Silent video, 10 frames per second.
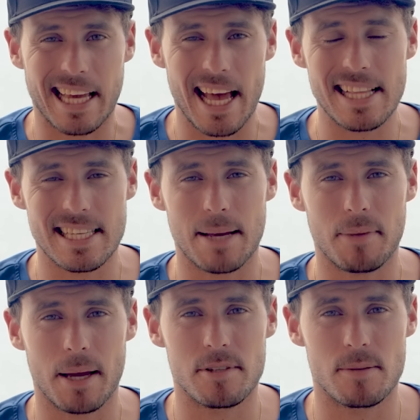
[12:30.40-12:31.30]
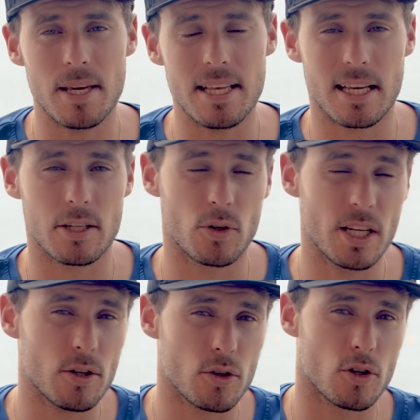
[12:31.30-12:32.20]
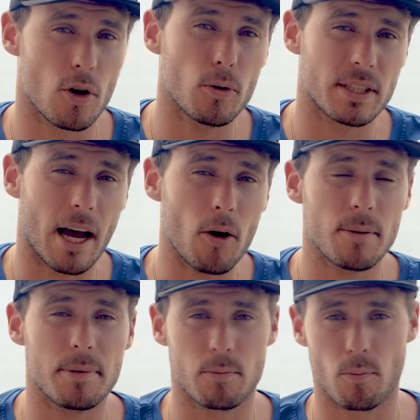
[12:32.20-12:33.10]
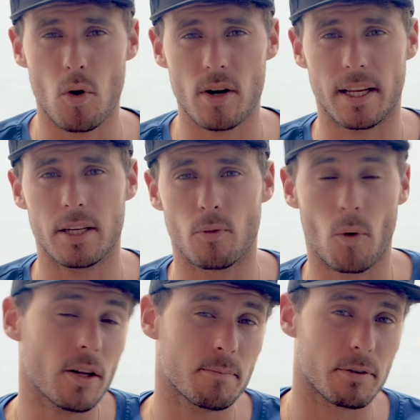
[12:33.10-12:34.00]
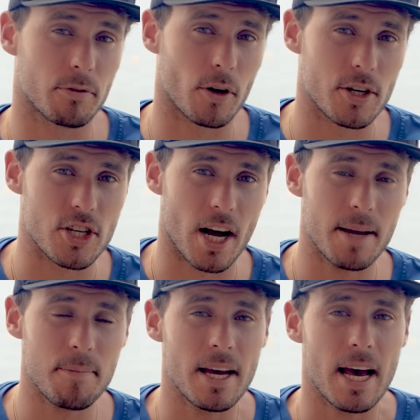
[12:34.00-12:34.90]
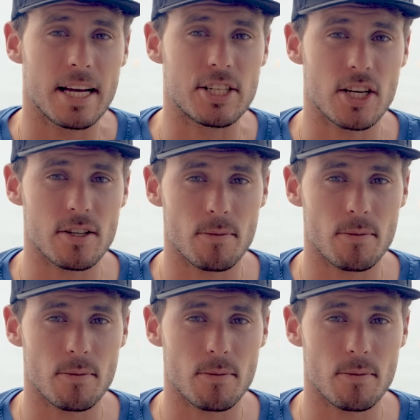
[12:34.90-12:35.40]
can sometimes mean that you need to slow down a bit more than you want before a jibe, just